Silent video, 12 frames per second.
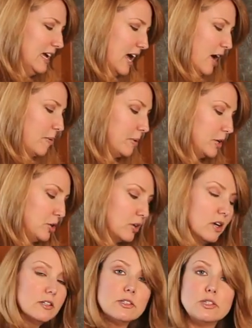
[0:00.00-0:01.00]
Uh, but you can
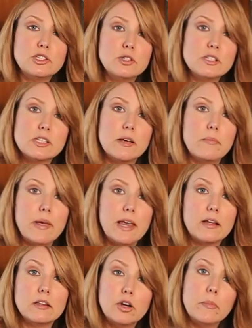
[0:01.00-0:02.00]
also choose to
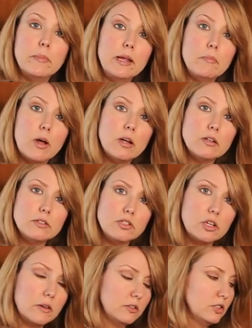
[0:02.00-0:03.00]
make little meatballs. You
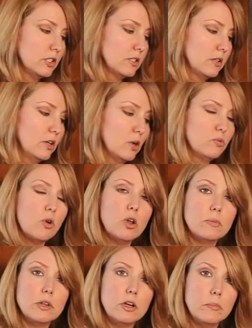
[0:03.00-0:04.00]
can just, you know, roll
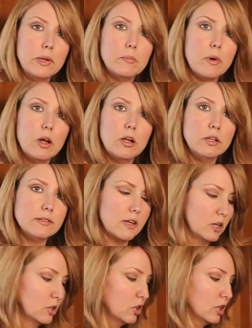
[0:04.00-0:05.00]
up the little meatballs
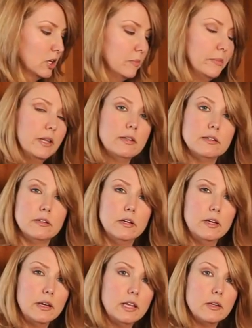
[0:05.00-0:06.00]
and cook them in the,
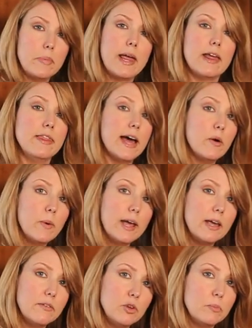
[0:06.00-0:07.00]
in the pan that
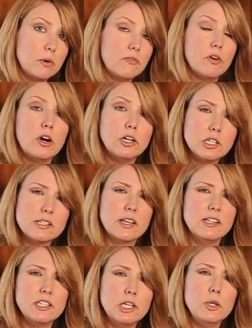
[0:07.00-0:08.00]
way if you prefer and just
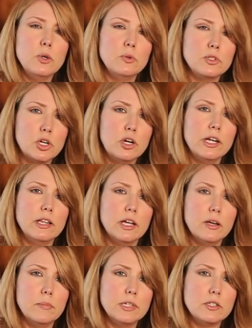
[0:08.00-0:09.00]
continue turning
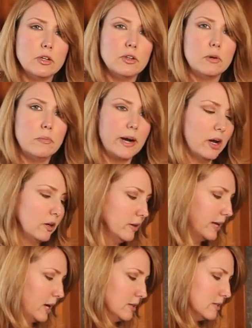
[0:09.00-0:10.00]
them until they're brown on
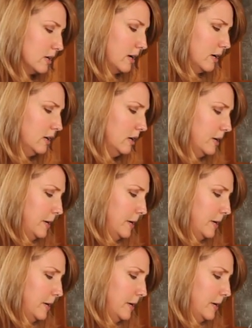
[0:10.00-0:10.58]
the outside.